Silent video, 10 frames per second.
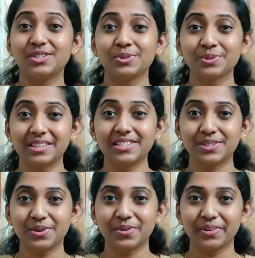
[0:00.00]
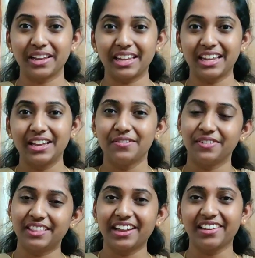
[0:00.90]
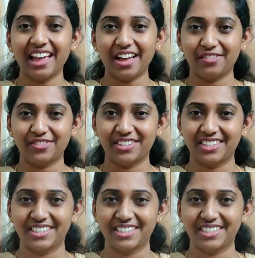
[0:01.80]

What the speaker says: do this story with a craft.